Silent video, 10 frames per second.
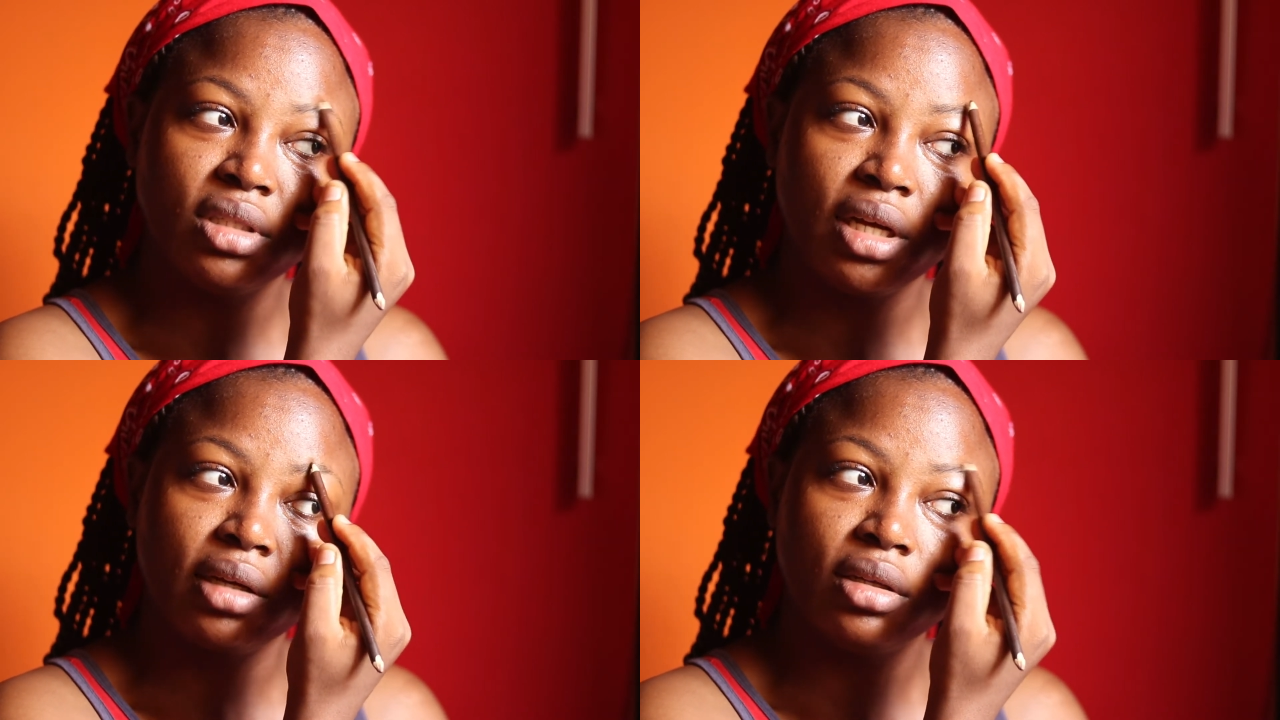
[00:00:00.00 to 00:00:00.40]

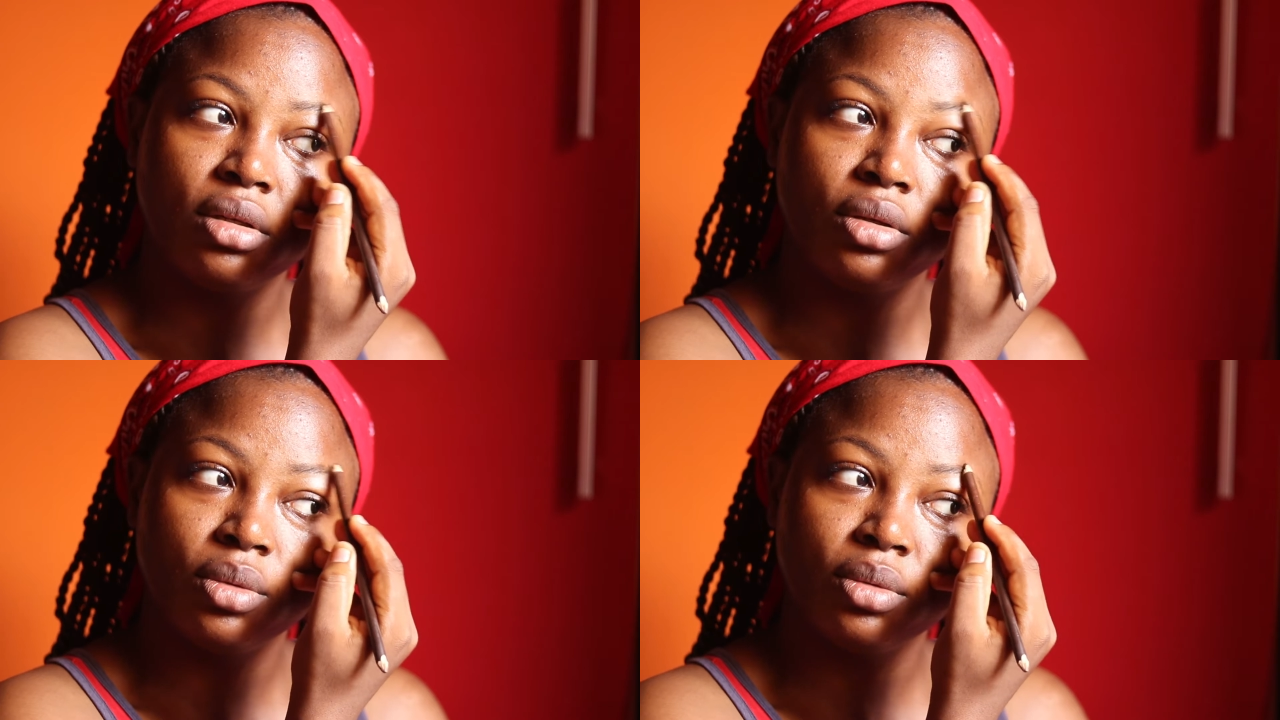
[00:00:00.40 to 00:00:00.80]

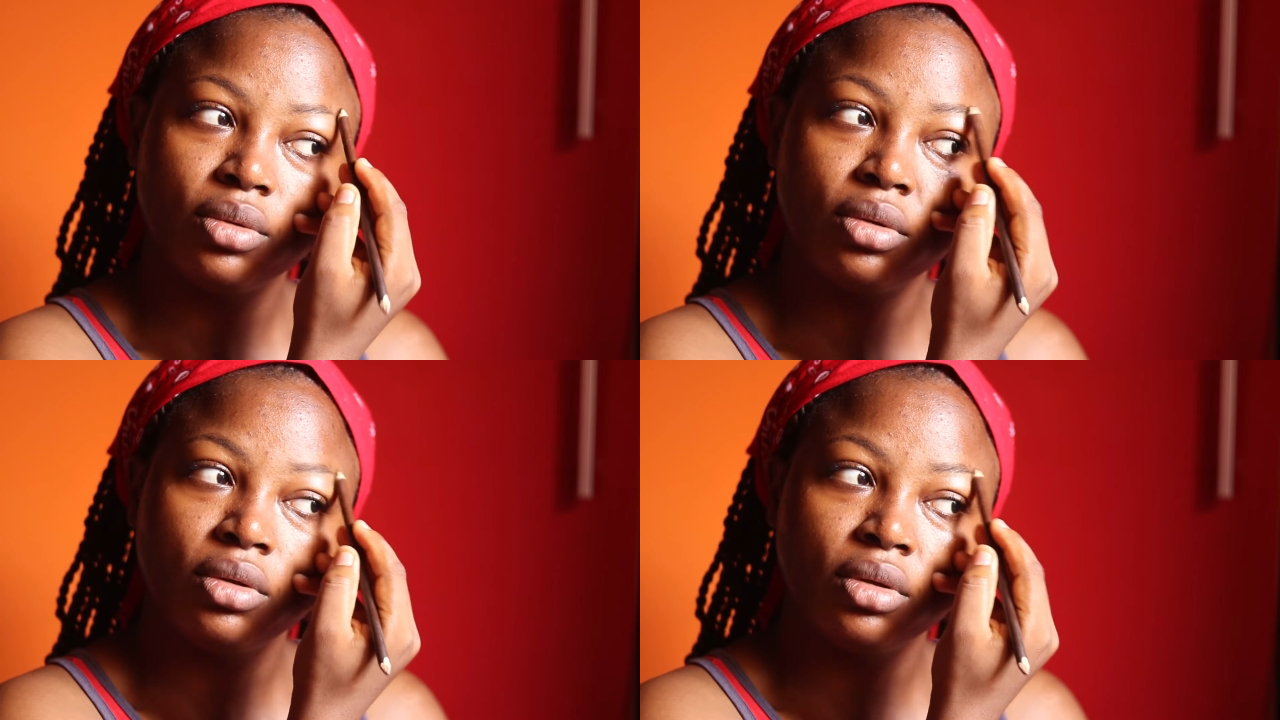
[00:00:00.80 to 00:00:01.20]
dark, you know,
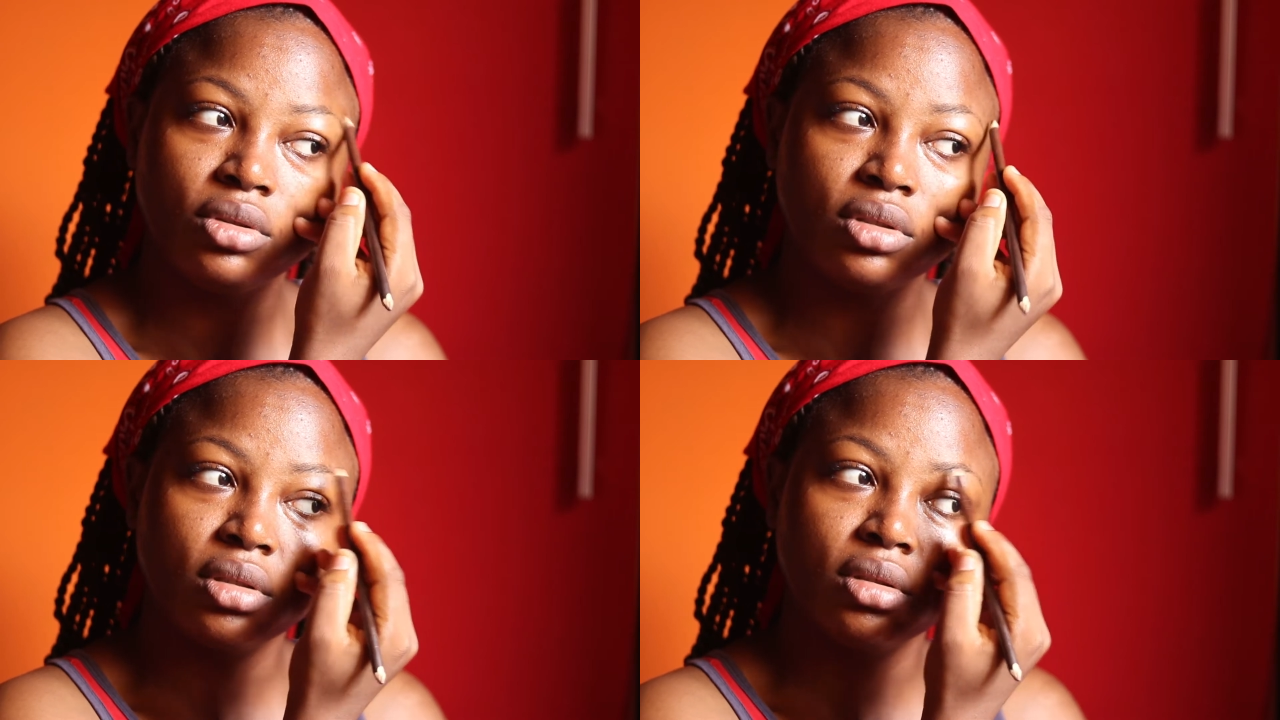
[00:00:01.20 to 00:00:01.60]

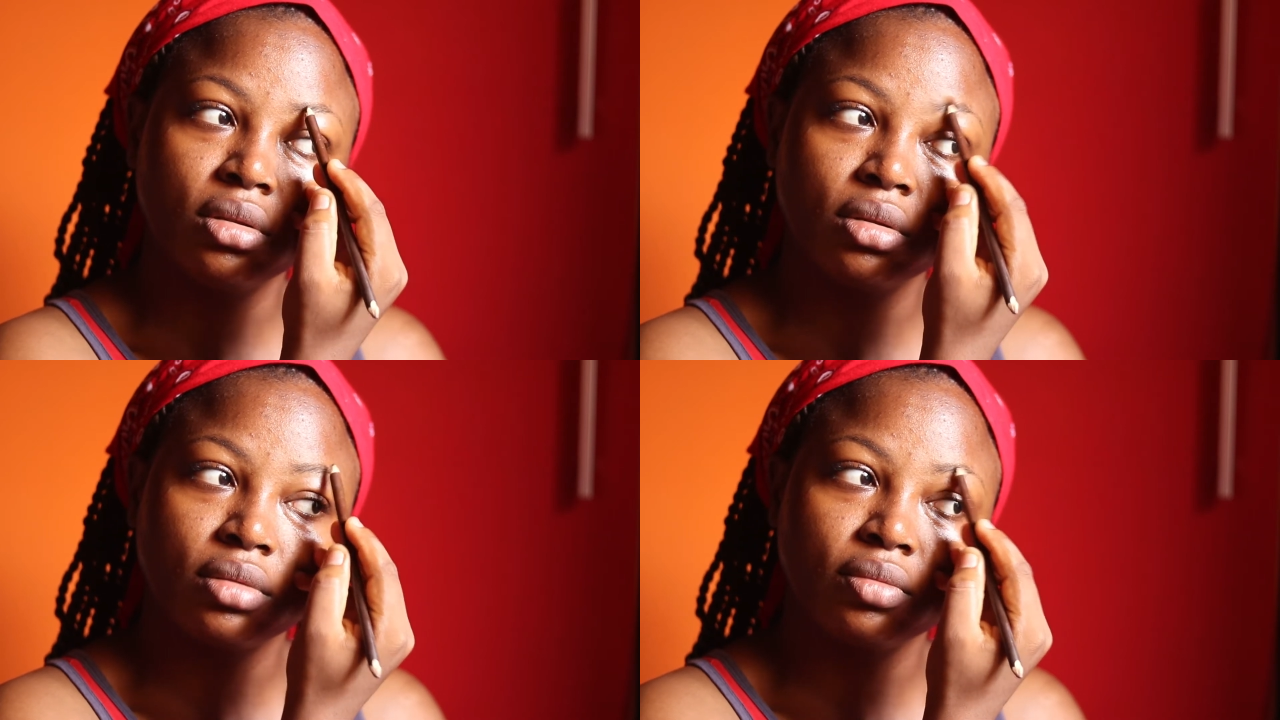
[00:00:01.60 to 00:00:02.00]

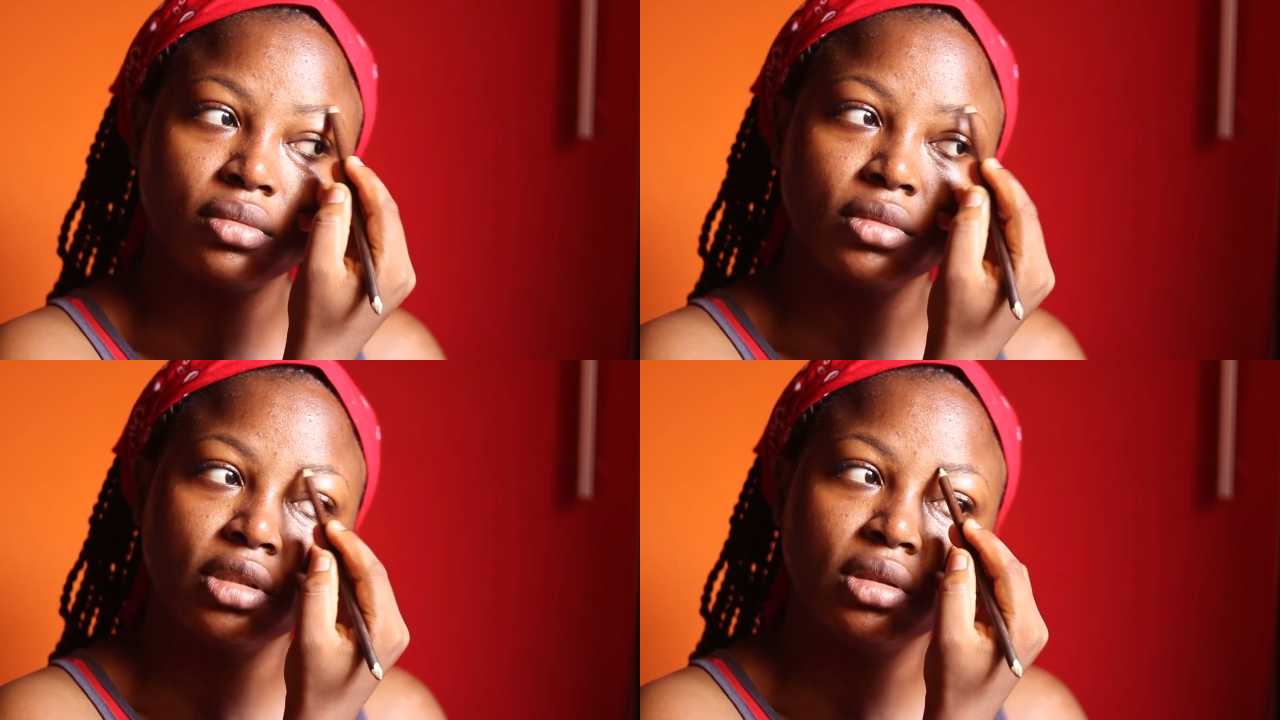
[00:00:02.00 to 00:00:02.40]
just
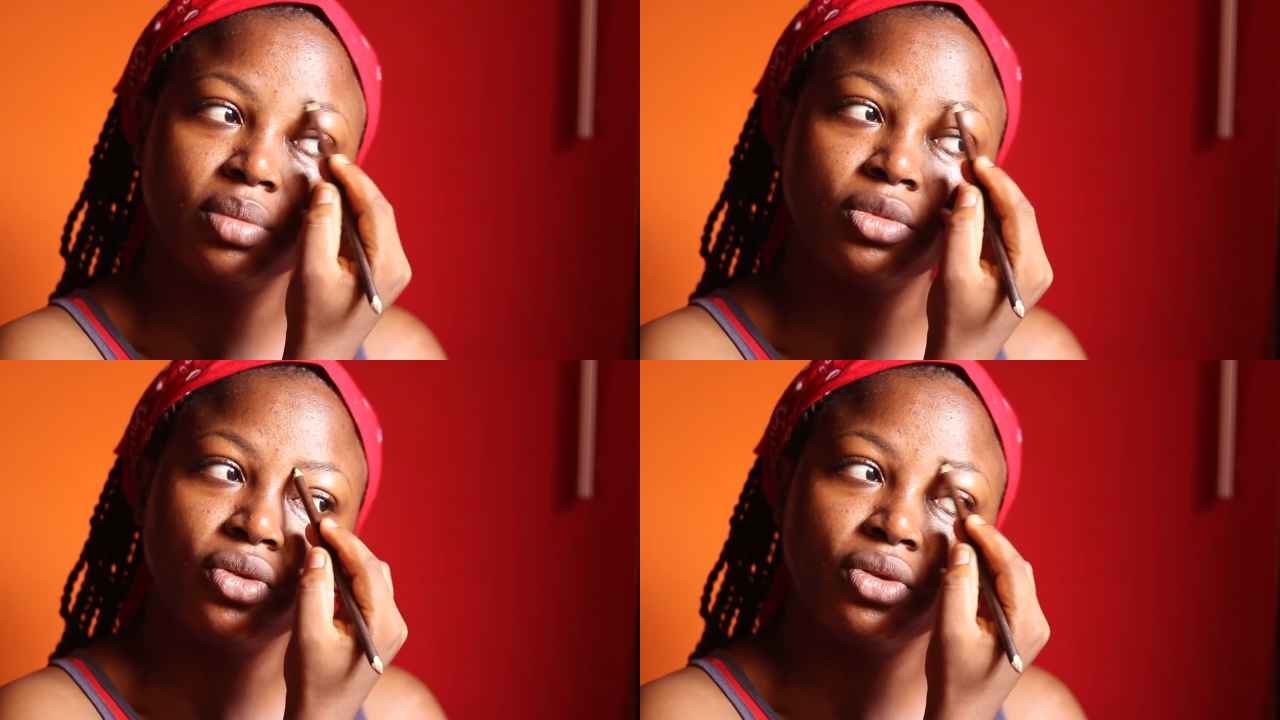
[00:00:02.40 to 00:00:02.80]

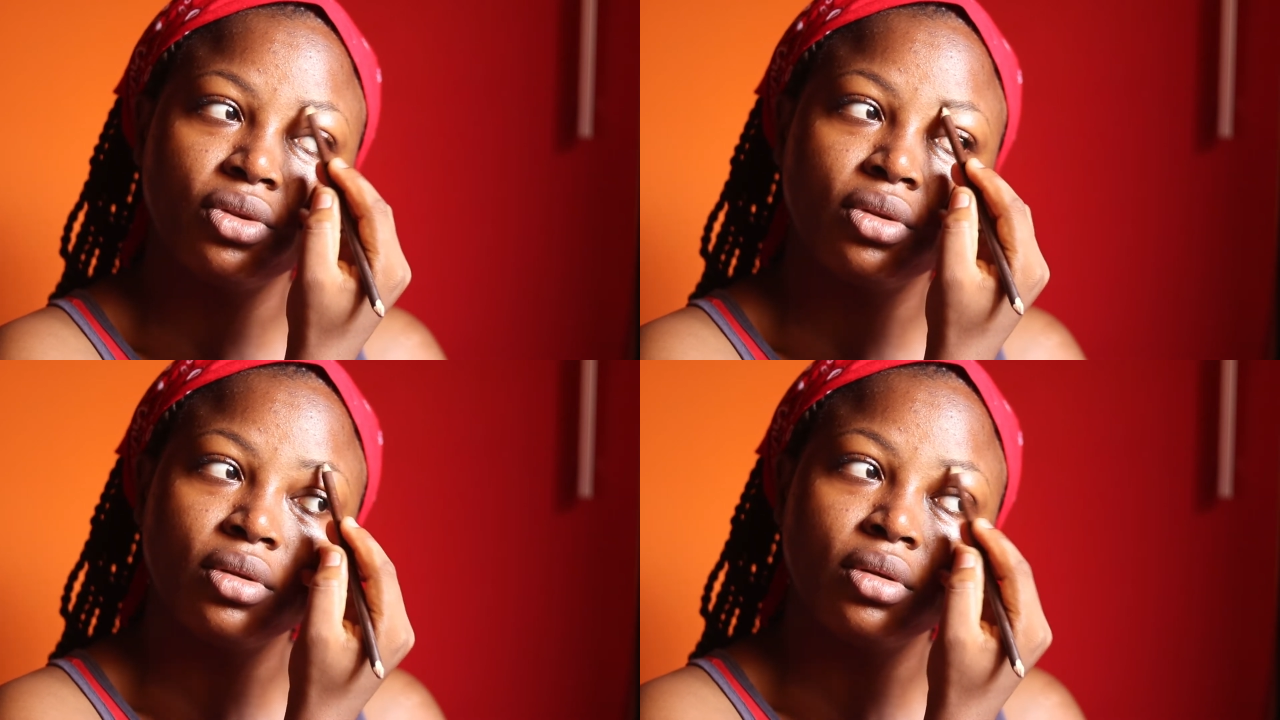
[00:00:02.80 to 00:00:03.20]
smooth.